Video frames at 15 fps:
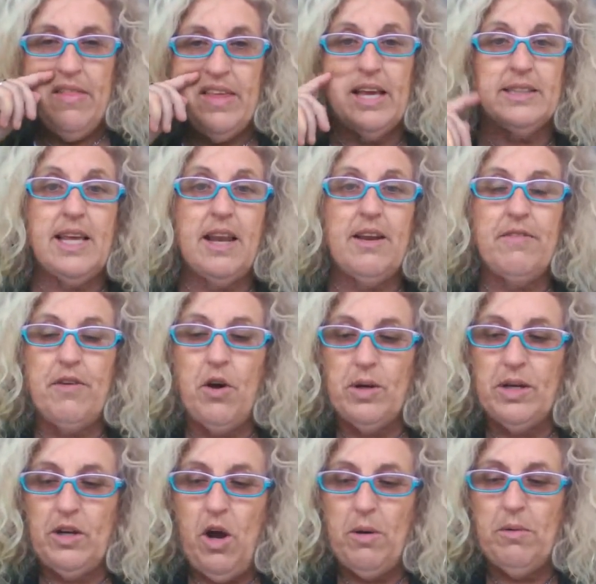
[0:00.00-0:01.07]
The
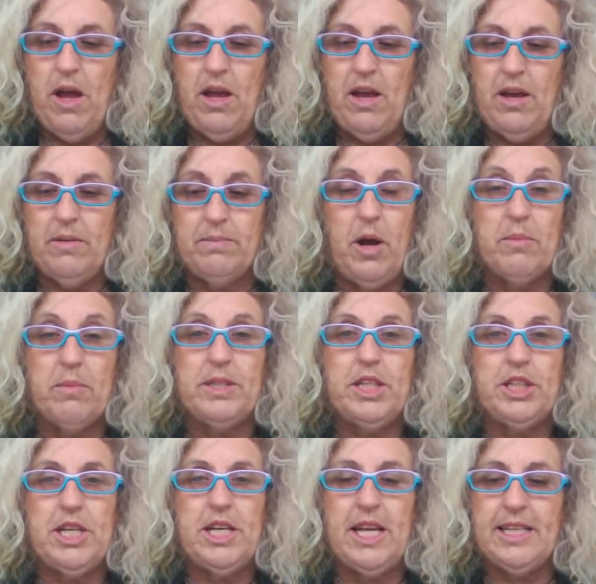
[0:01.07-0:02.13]
SANFL
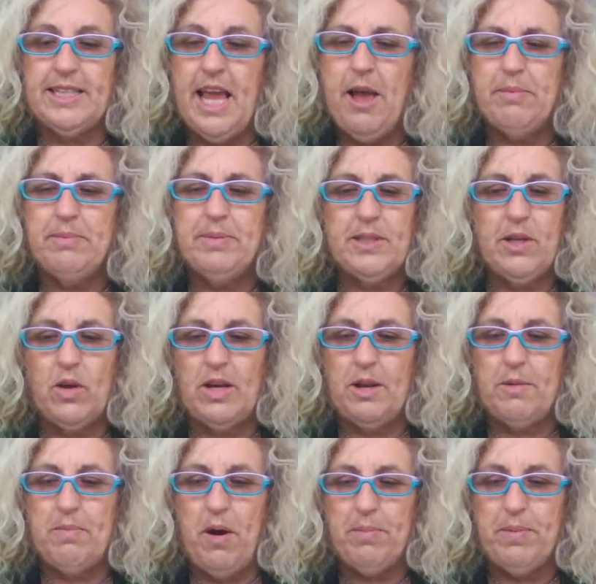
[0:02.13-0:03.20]
competition is
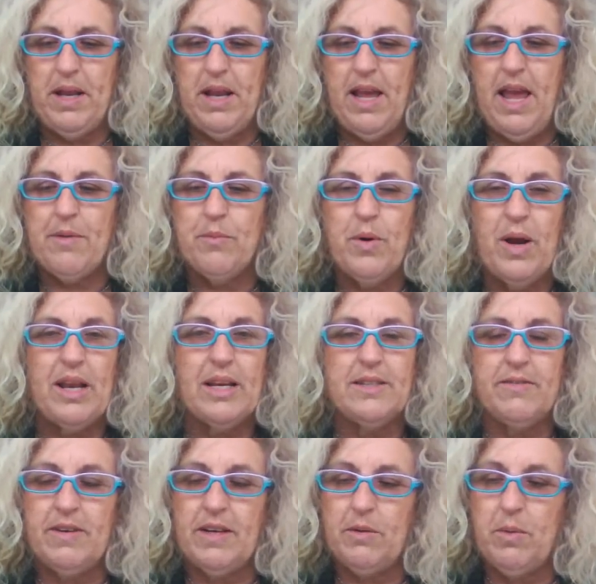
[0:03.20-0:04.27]
absolutely popular and
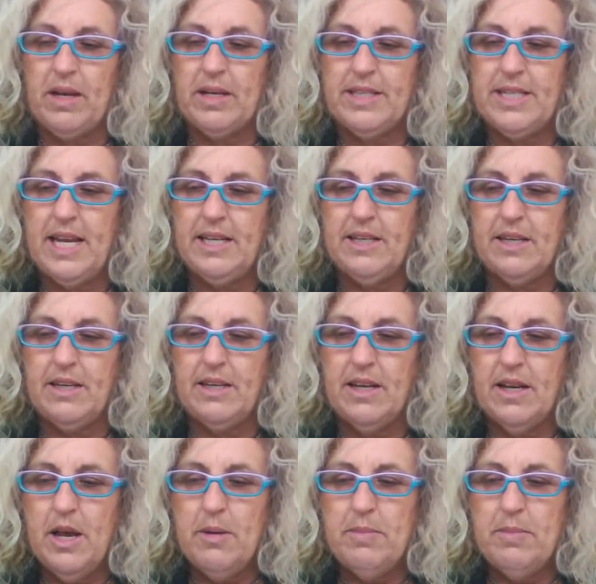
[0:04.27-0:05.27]
relatively well attended.